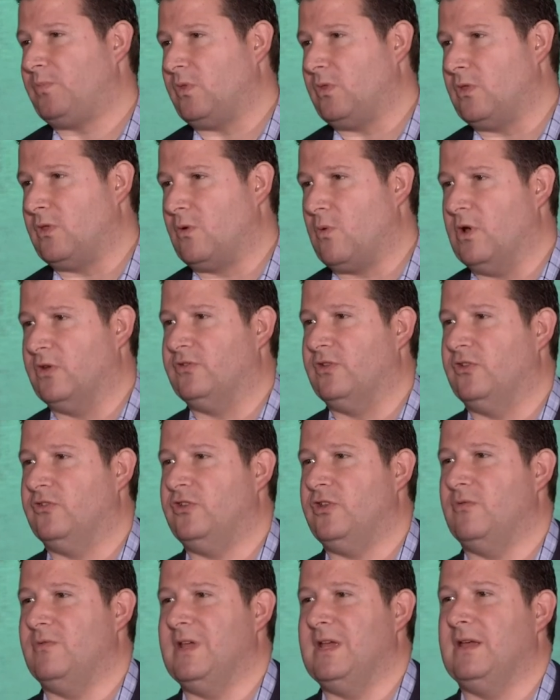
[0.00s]
the question is
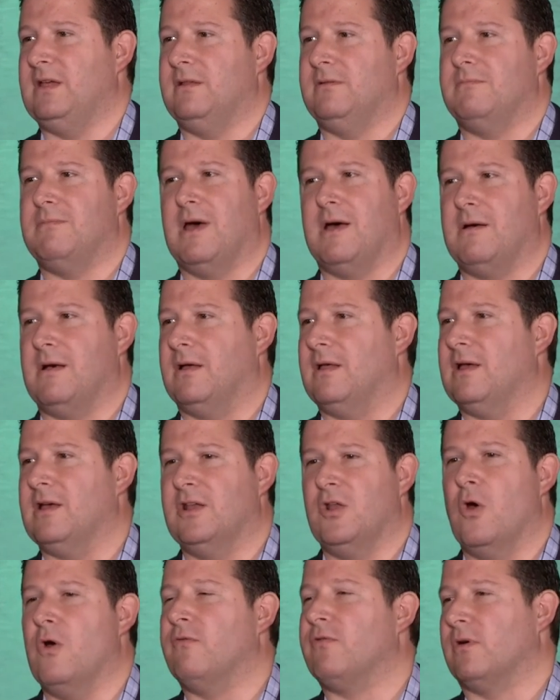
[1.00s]
you need
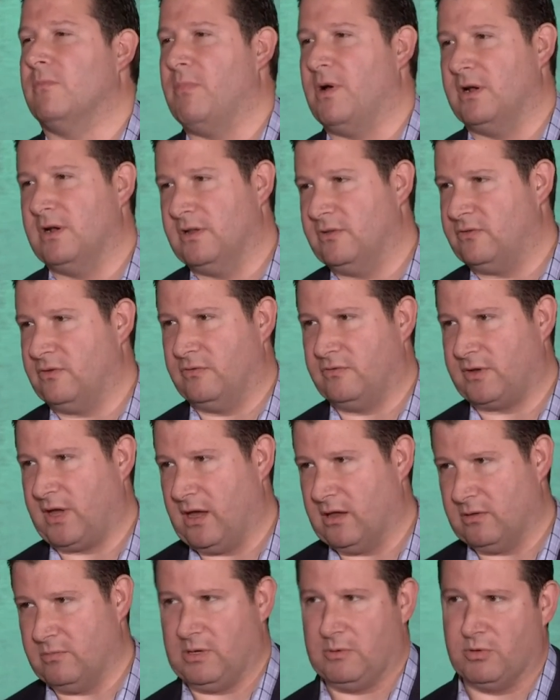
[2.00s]
an overabundance of
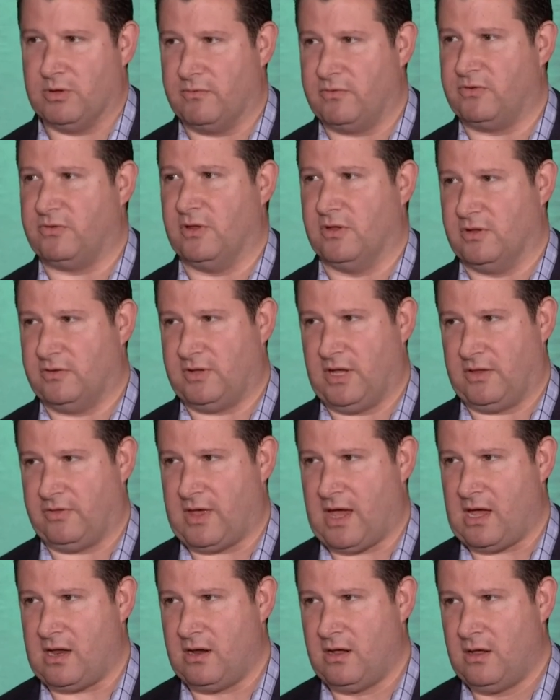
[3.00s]
scale to be able to facilitate
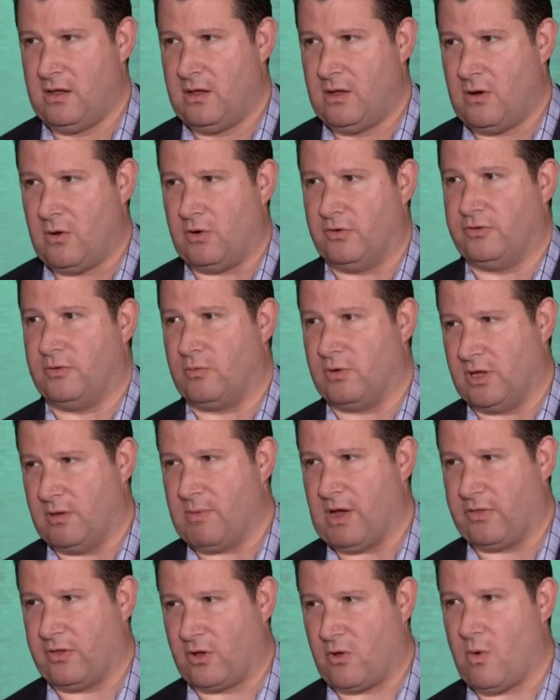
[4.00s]
that, or is it really
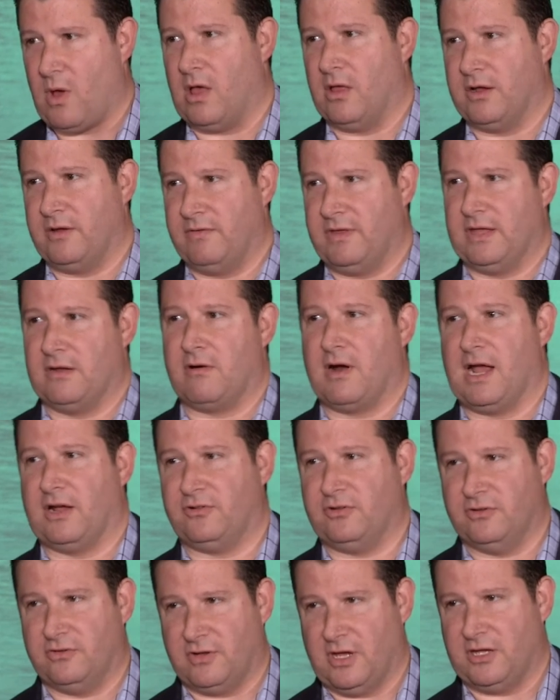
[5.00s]
about the quality of the
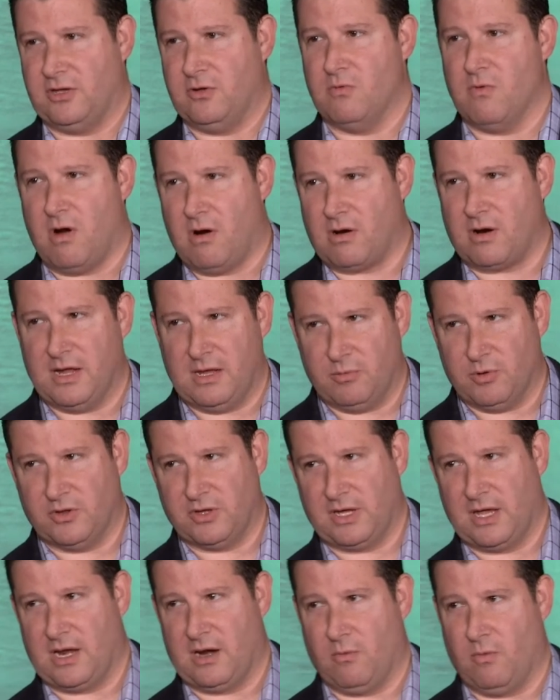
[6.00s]
interactions that you are able to
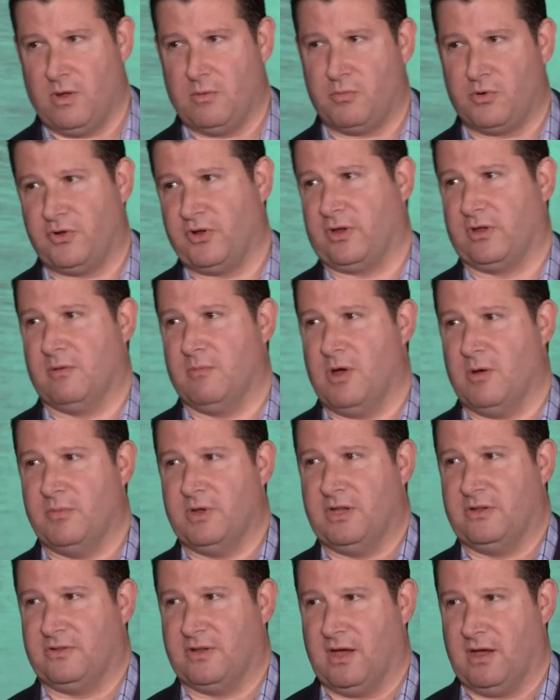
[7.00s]
get at one particular moment
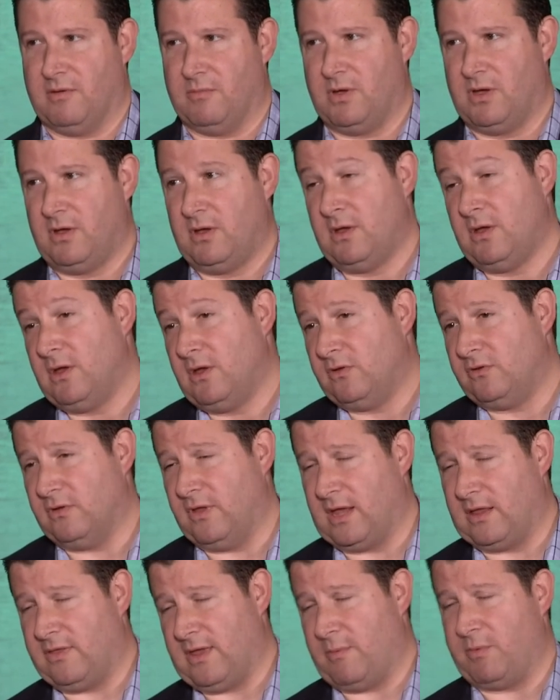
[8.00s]
in time? Right. So
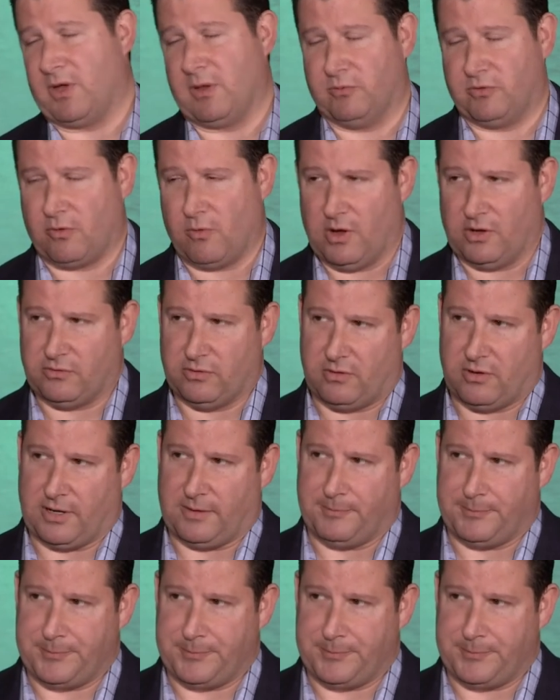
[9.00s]
that, that becomes a question, right?